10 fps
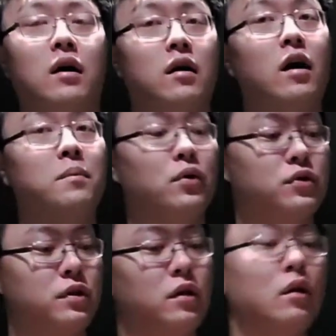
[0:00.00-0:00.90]

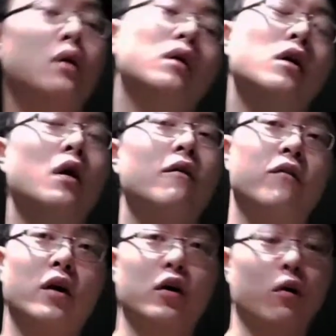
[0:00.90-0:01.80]
combos in the
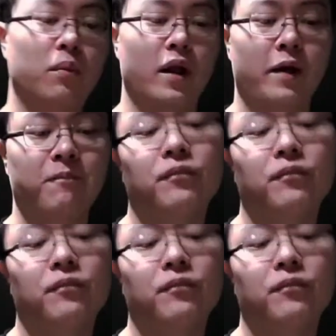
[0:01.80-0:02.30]
vertical plane.